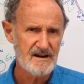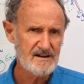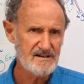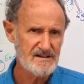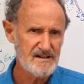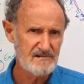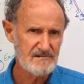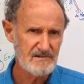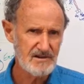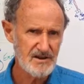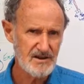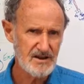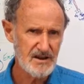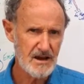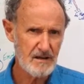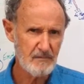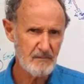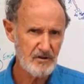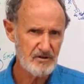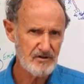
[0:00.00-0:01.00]
Hey there, Ian
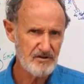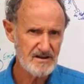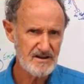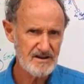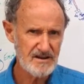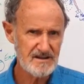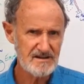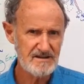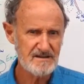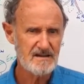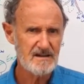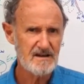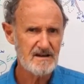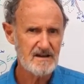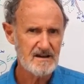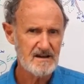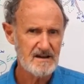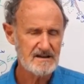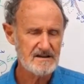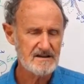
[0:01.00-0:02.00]
Hamilton again,
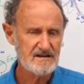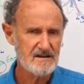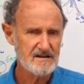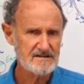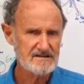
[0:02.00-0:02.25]
and I